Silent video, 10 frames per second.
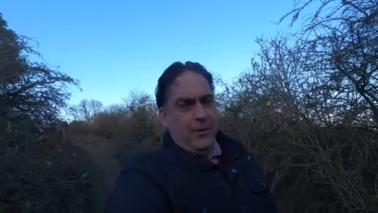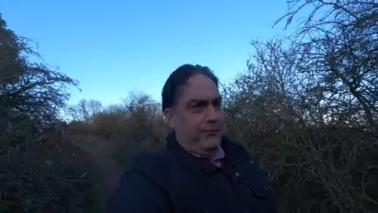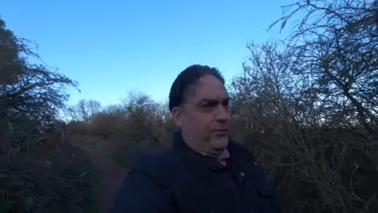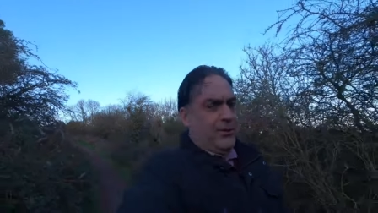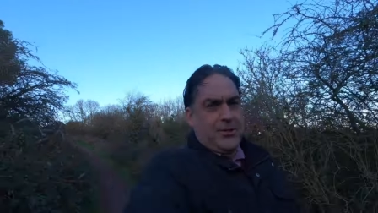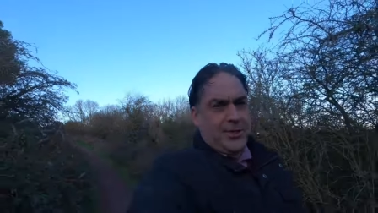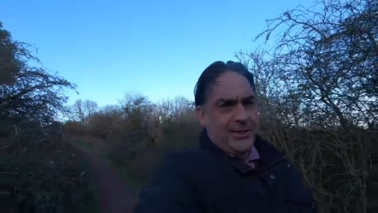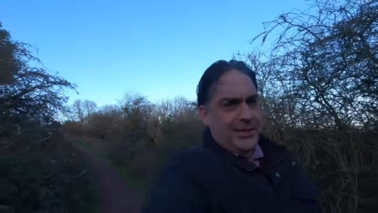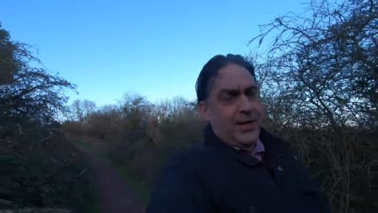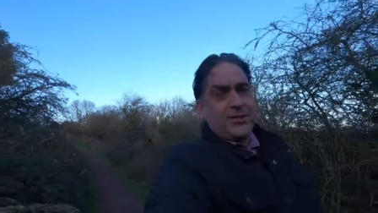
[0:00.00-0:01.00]
about the floods
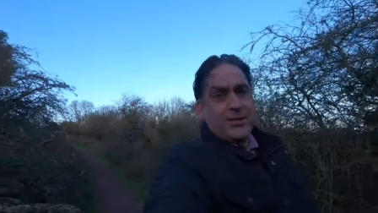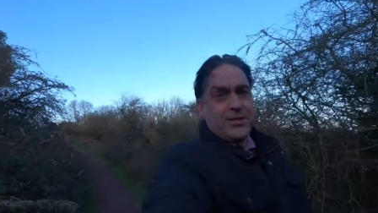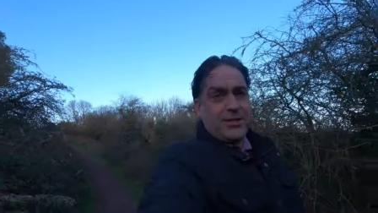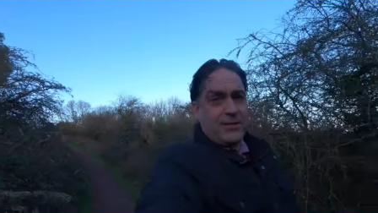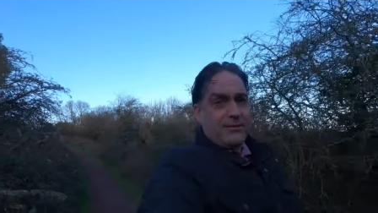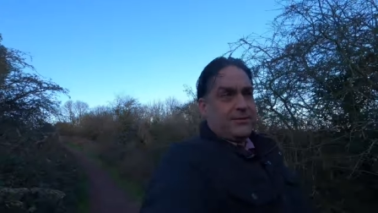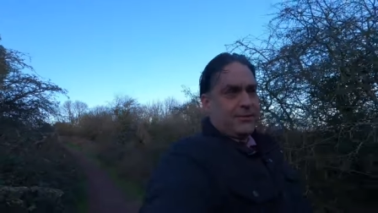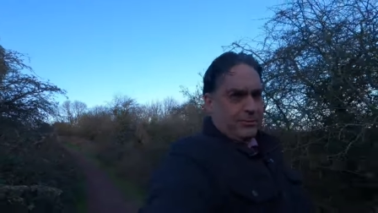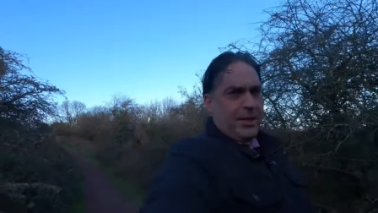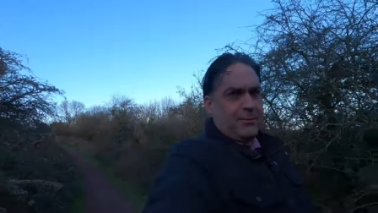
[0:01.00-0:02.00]
because it's
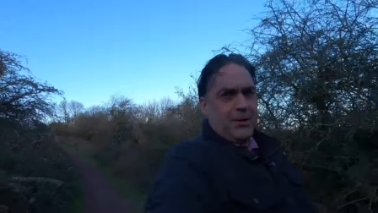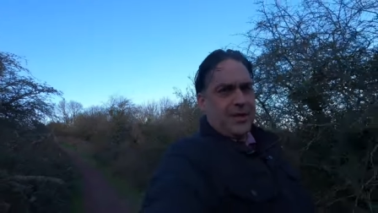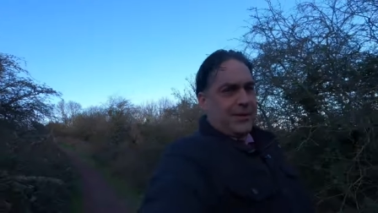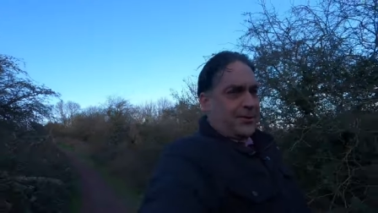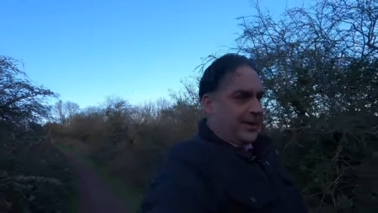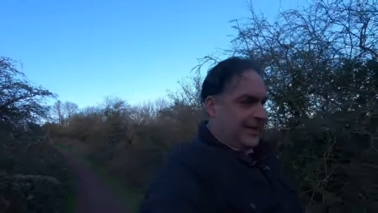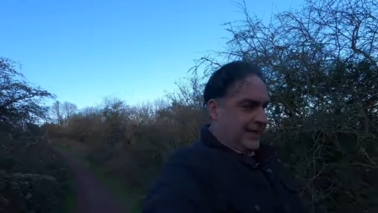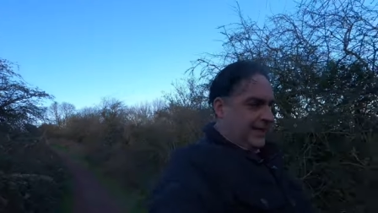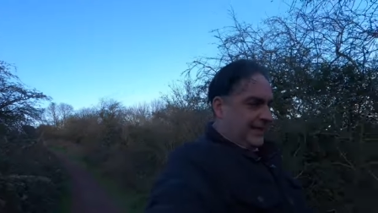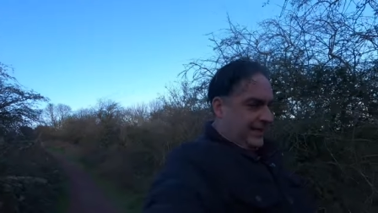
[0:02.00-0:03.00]
the real one now.
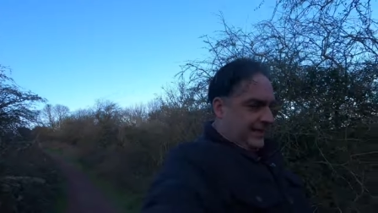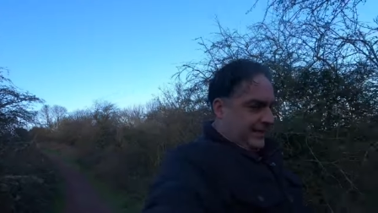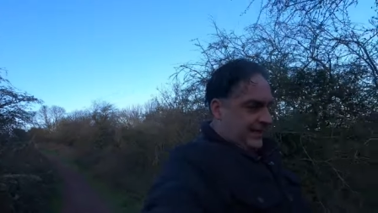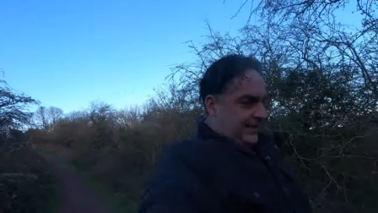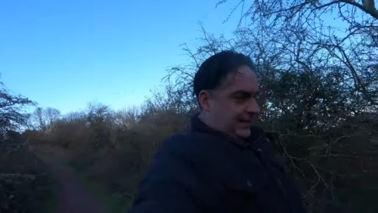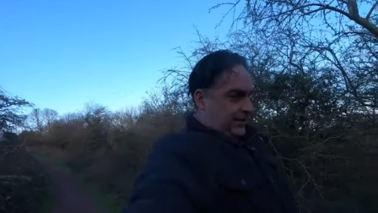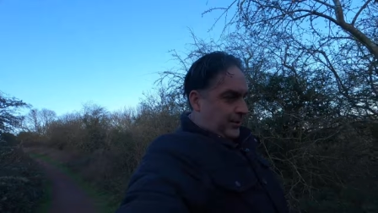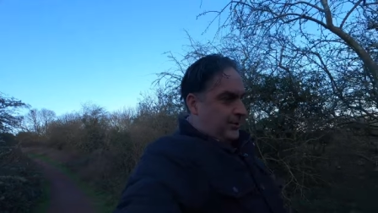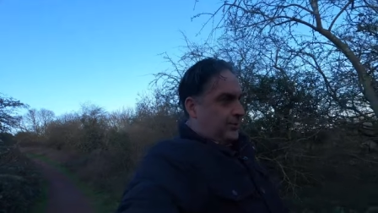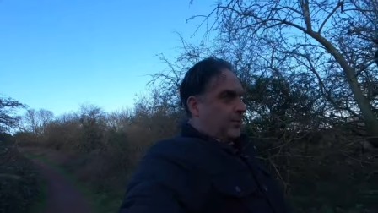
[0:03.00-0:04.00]

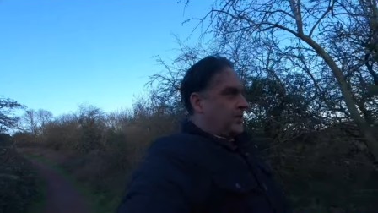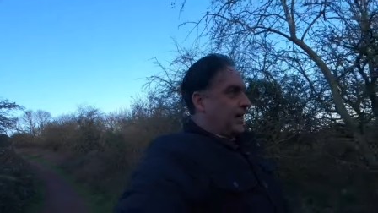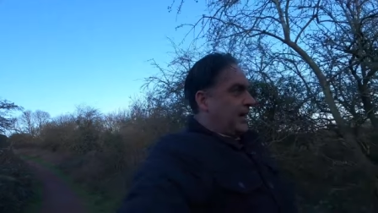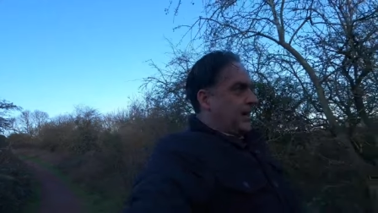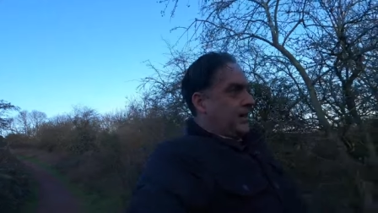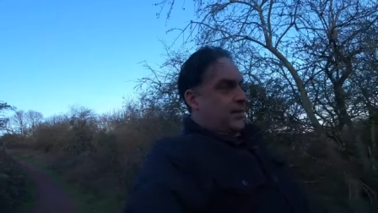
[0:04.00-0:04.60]
So once again,